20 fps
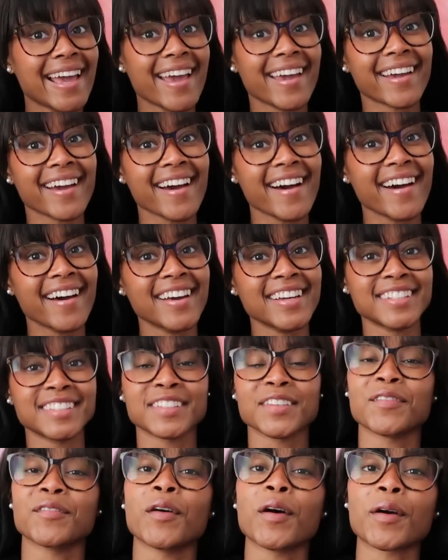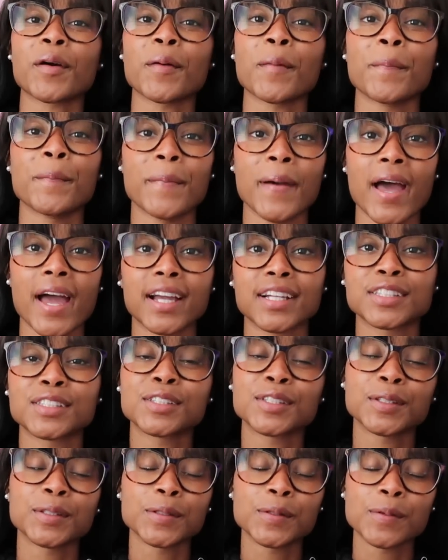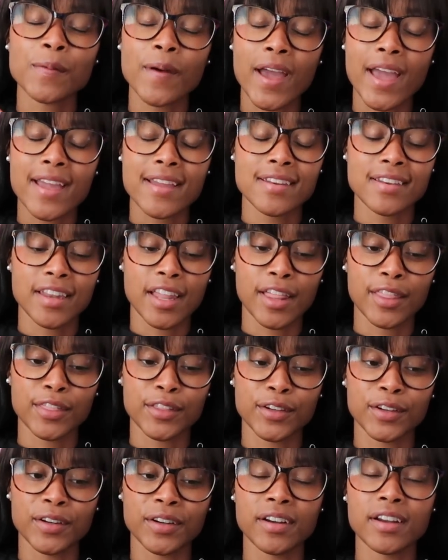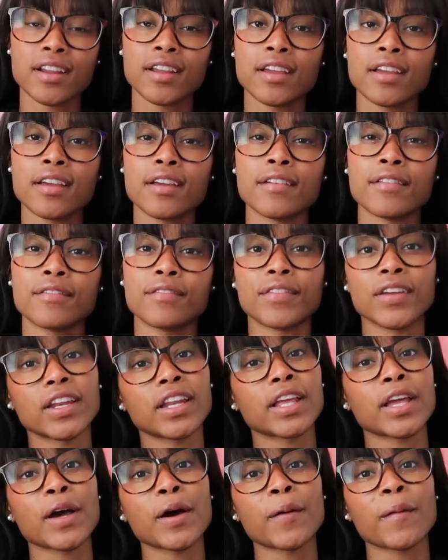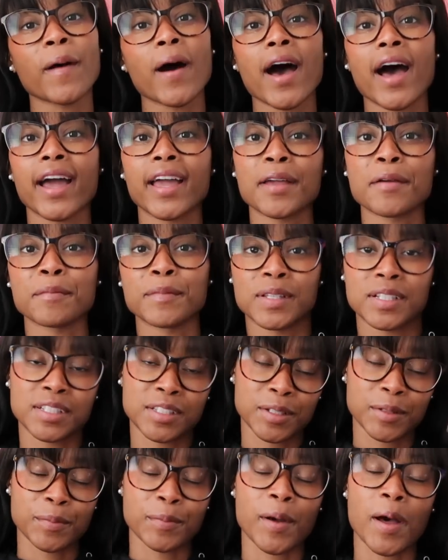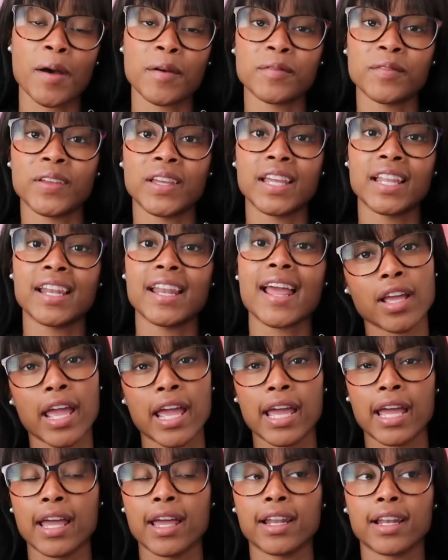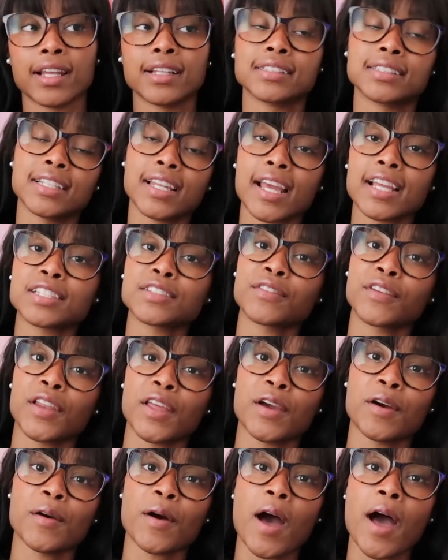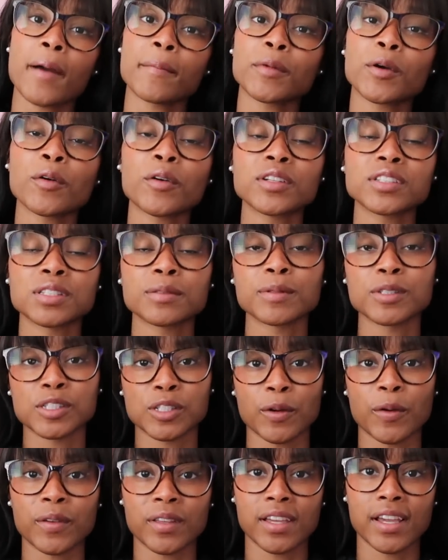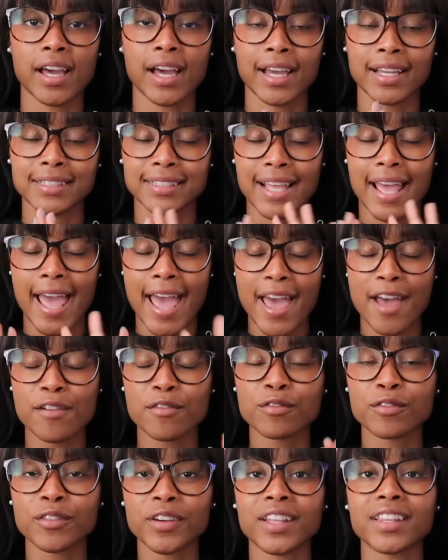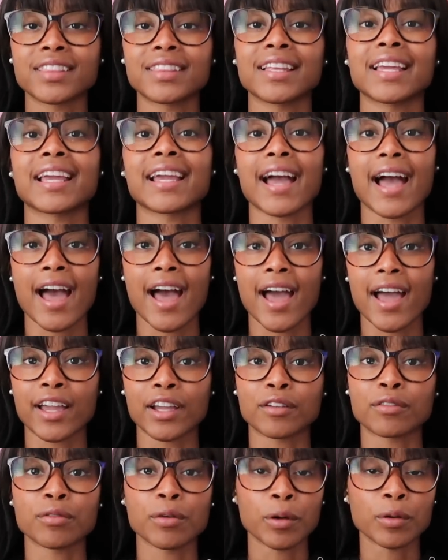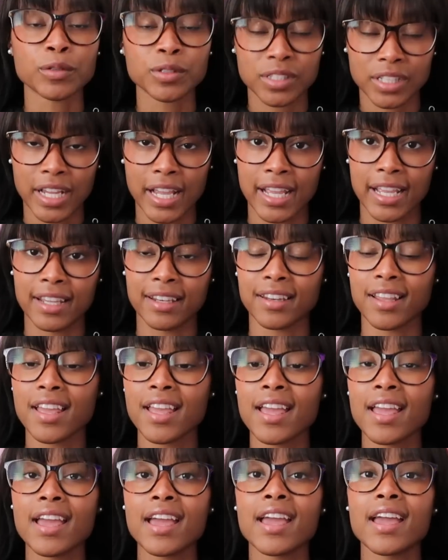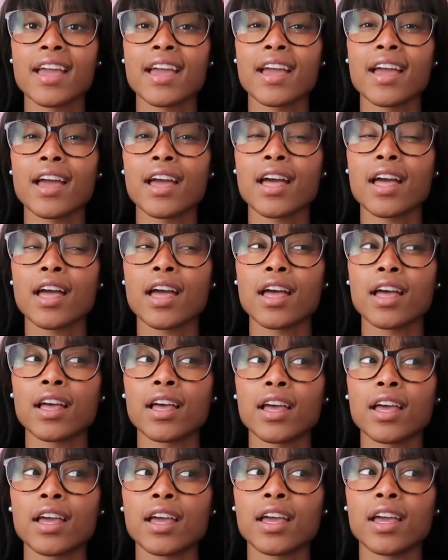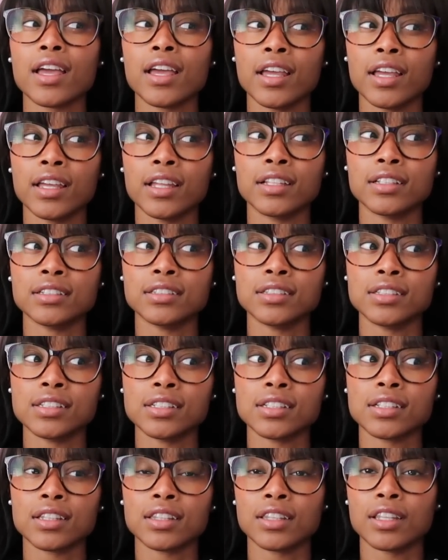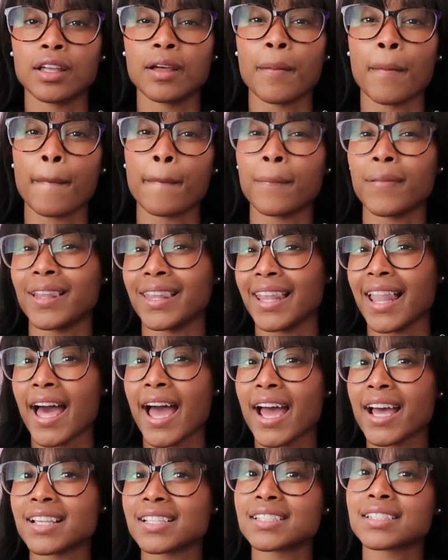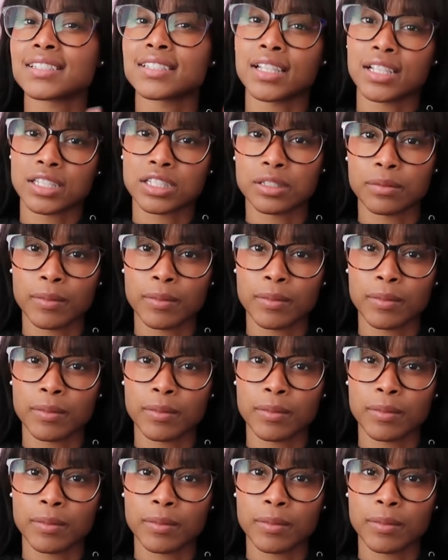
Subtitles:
Hey guys, welcome back to another video. I am Mr. Botvin, and in today's video I'm going to be showing you guys everything I crocheted in the last 6